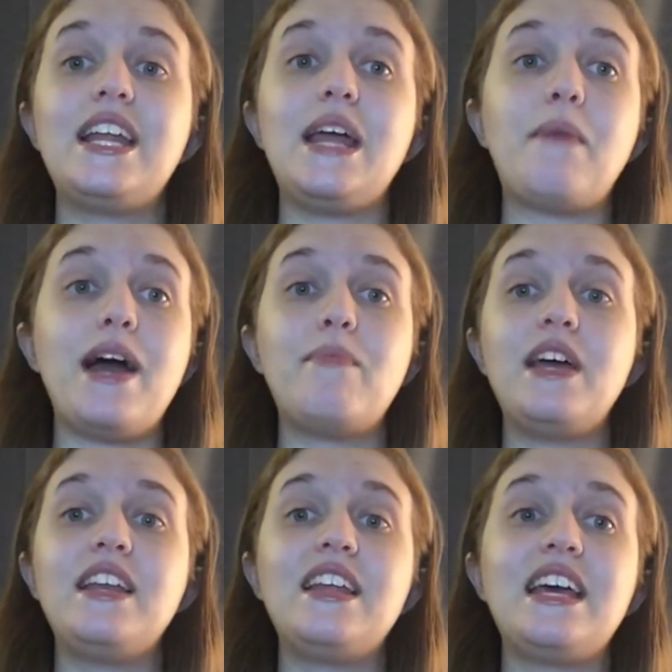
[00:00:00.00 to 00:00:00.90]
In my
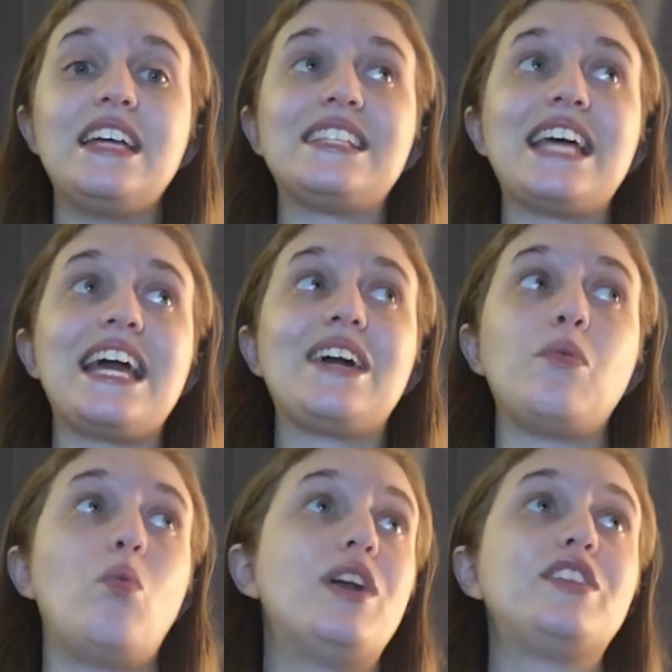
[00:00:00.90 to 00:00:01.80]
opinion, it's like
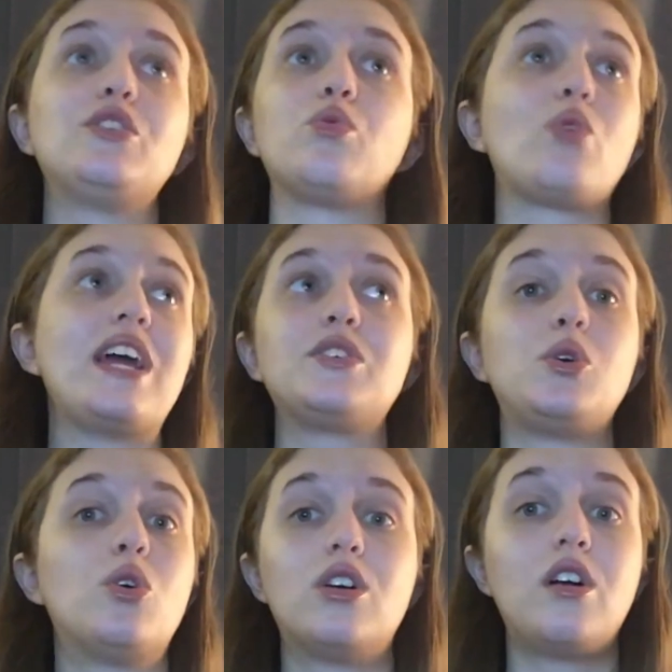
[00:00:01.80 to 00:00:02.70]
one of the greatest
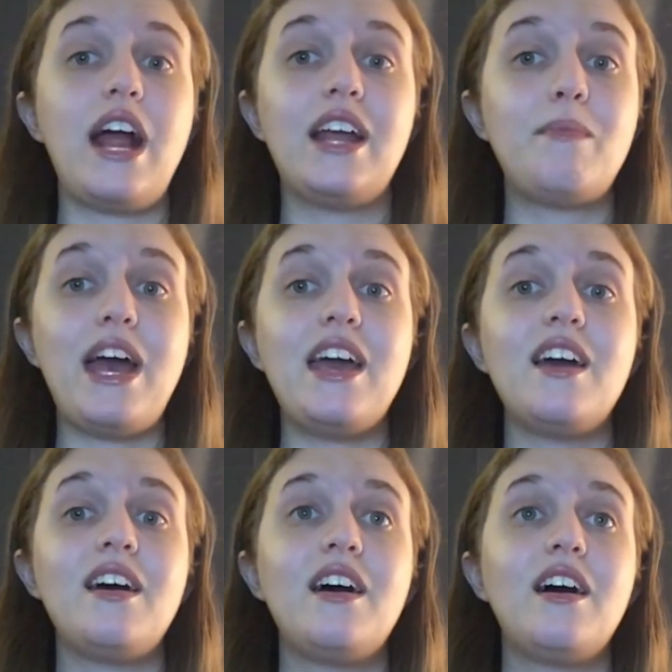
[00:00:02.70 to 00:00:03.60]
horror
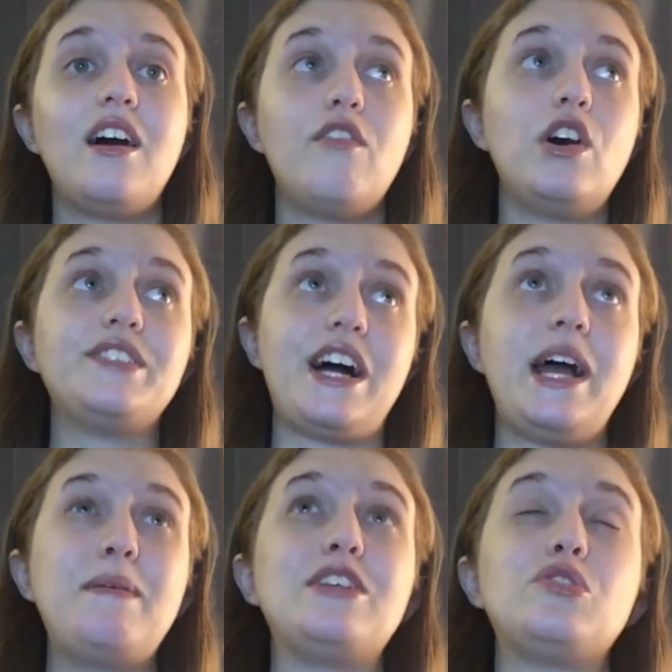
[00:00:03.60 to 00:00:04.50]
anime of all
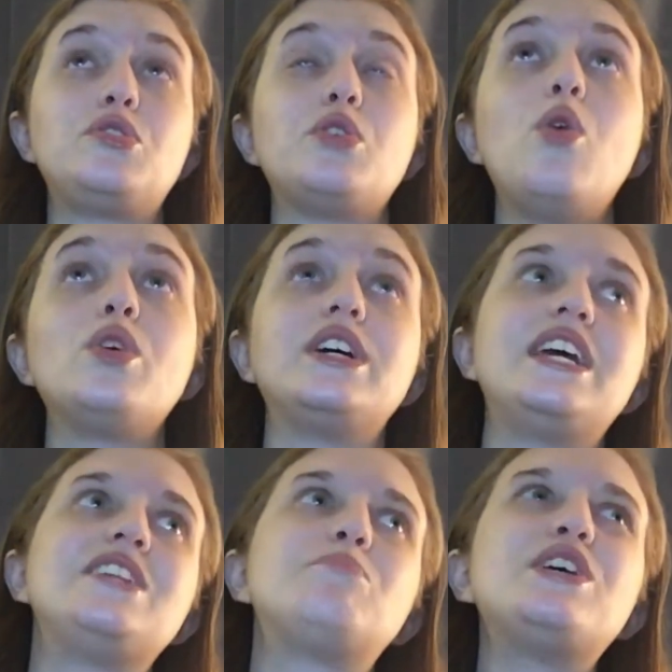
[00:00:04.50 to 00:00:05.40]
time. It is so good.
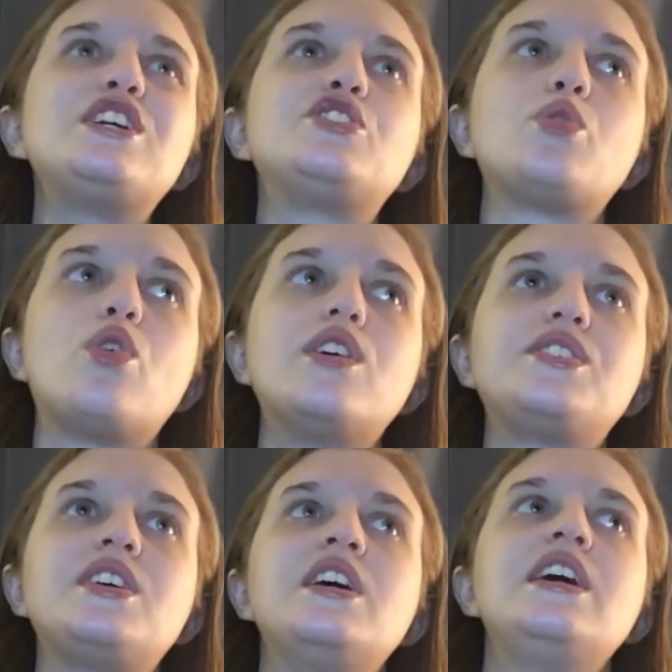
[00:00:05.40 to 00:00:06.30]
It's pretty short.